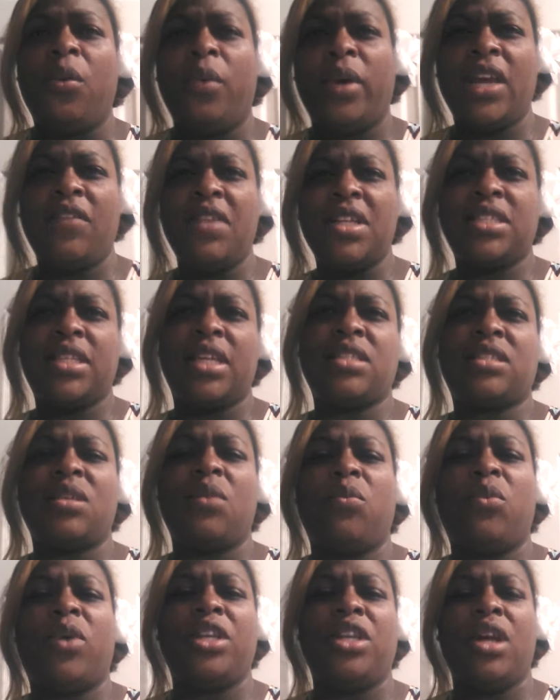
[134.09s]
Whenever you see
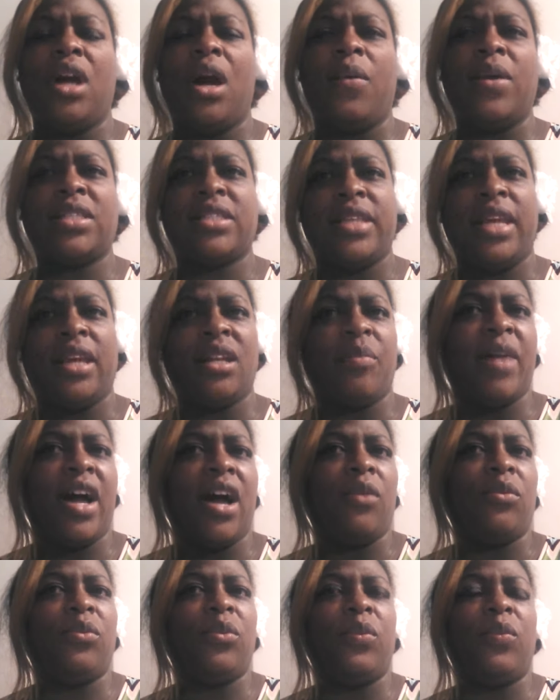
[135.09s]
someone, you're always thinking
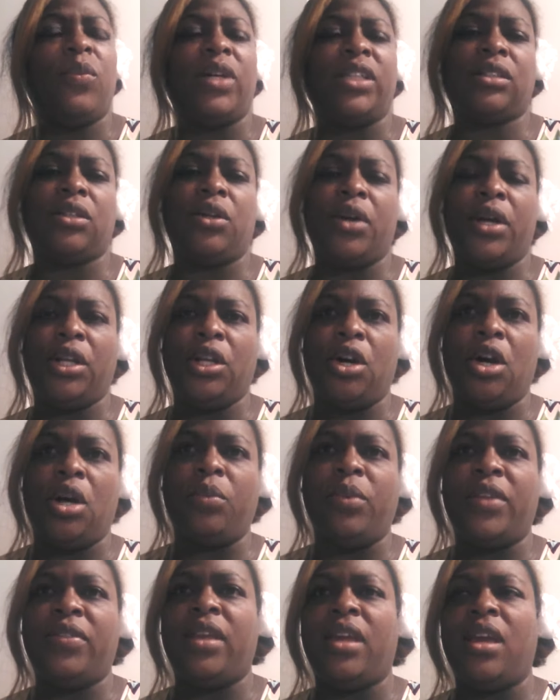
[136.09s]
about what's going
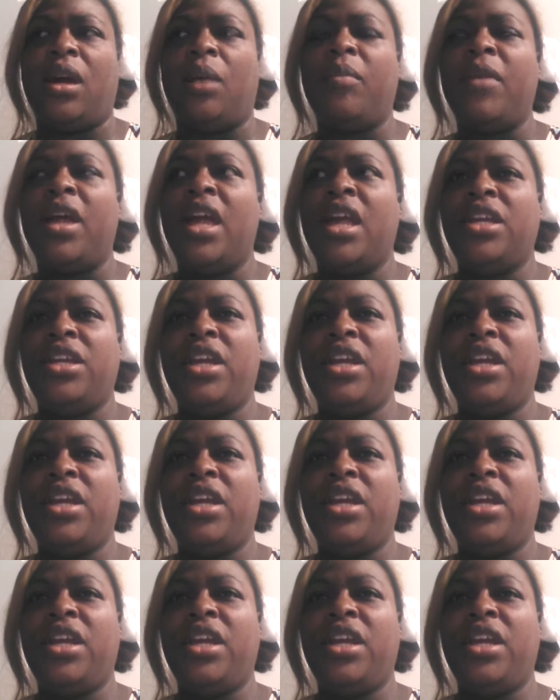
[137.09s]
on with them.